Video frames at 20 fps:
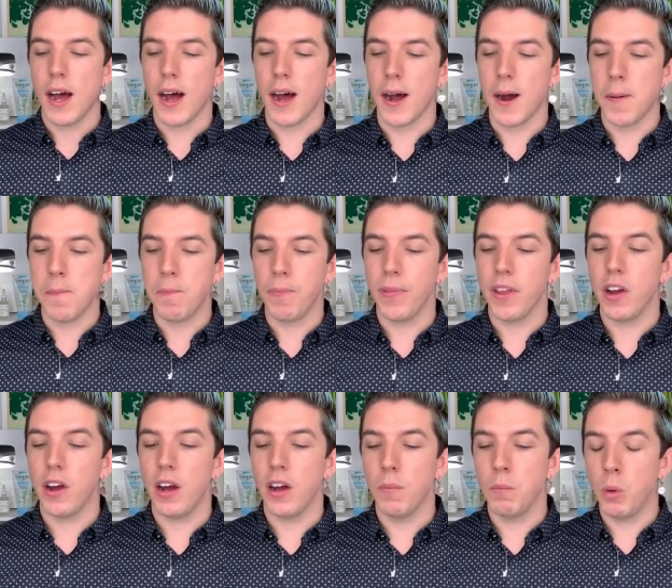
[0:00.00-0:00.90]
Um,
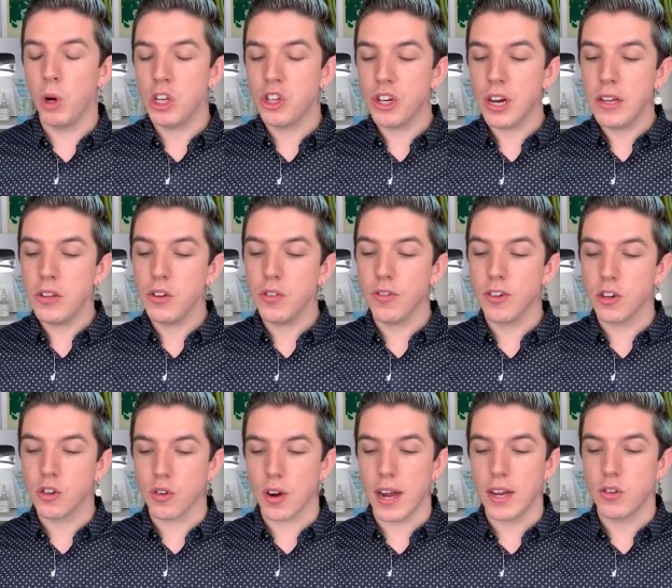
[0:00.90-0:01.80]
moisturizer for
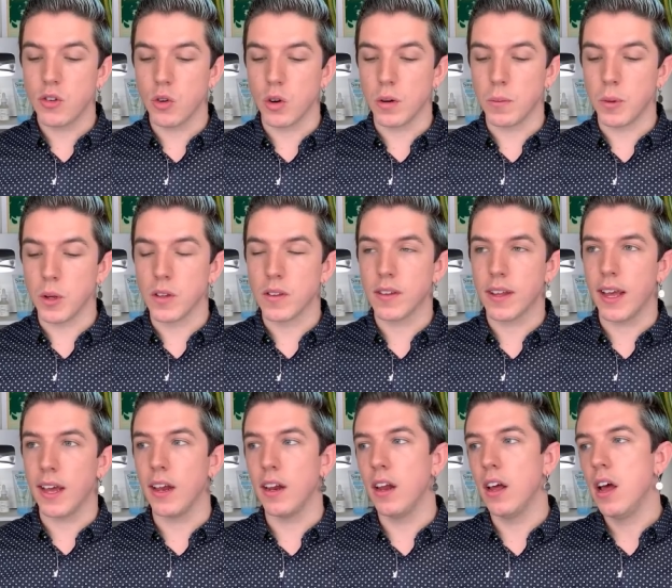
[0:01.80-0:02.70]
dry to normal
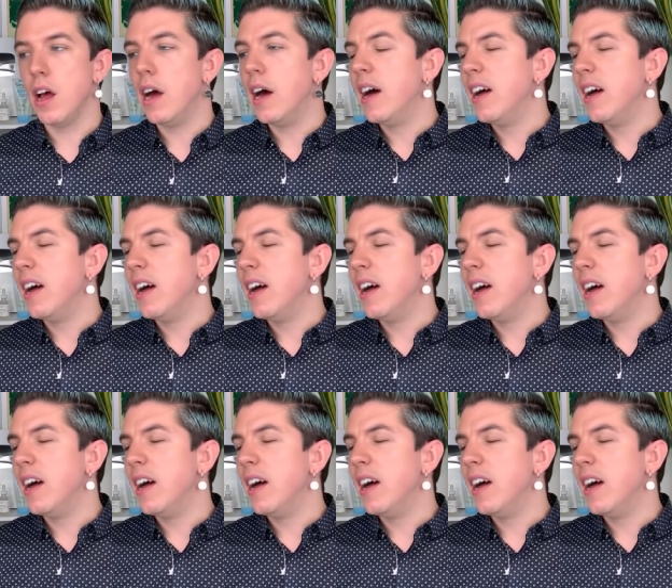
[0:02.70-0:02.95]
skin.